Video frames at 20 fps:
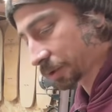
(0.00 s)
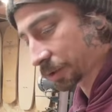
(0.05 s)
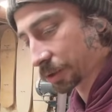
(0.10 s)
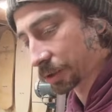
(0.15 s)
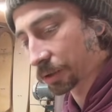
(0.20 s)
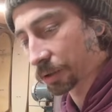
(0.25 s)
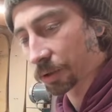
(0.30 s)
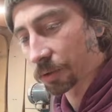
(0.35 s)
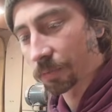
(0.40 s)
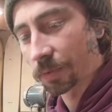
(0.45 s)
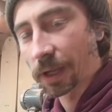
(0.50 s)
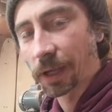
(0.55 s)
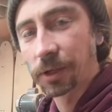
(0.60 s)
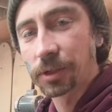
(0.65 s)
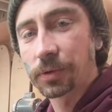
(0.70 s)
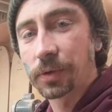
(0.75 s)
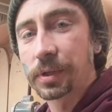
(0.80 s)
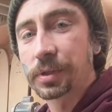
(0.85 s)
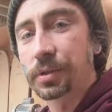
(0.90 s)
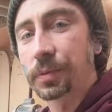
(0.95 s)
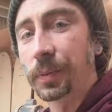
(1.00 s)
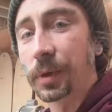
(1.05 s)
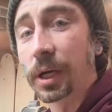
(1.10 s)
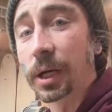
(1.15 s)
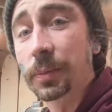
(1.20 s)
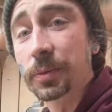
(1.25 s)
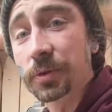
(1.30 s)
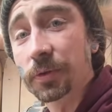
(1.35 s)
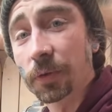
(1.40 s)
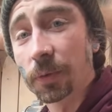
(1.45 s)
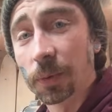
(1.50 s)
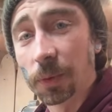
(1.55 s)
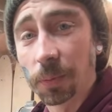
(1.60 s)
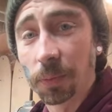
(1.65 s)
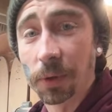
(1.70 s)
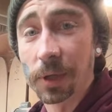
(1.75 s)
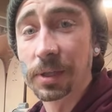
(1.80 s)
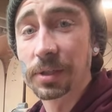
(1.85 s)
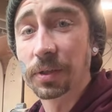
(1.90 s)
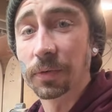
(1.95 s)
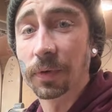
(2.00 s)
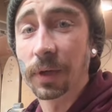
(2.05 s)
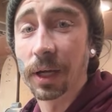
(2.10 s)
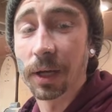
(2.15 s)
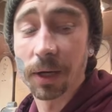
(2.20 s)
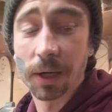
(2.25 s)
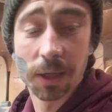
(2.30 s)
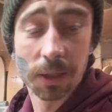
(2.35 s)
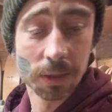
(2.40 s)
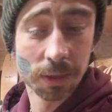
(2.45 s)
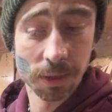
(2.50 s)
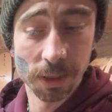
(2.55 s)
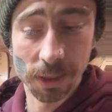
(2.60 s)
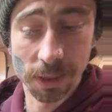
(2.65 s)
that your evangelism comes from a place of care.